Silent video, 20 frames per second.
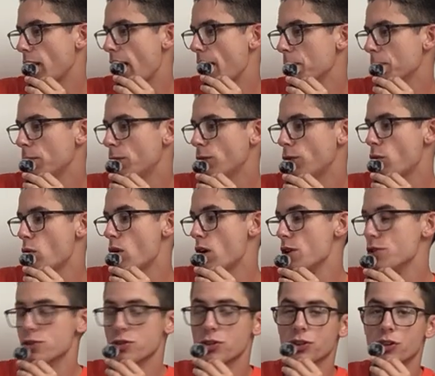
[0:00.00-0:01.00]
I have him for
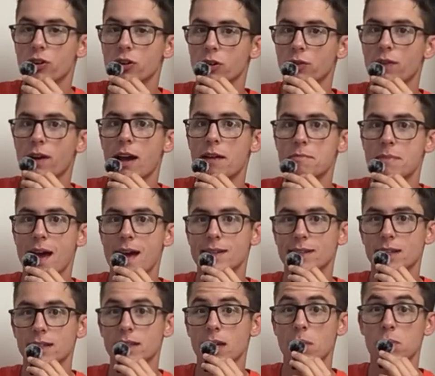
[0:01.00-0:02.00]
435
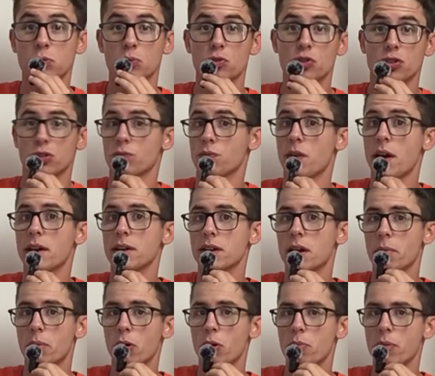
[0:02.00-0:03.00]
passing attempts, which is a fine
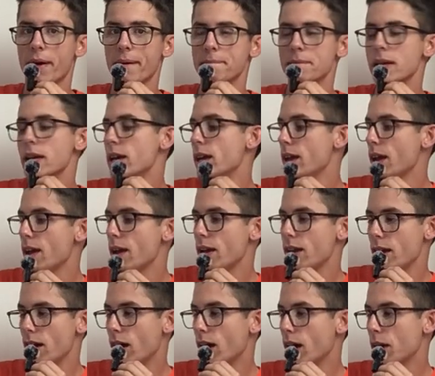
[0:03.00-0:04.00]
number, but
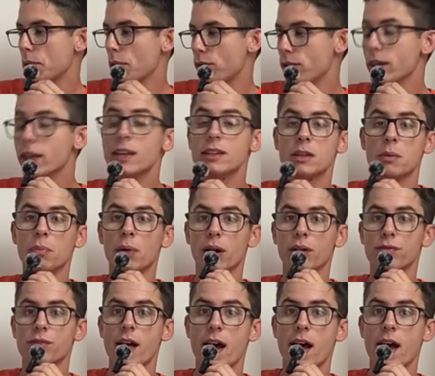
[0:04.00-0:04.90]
if he gets above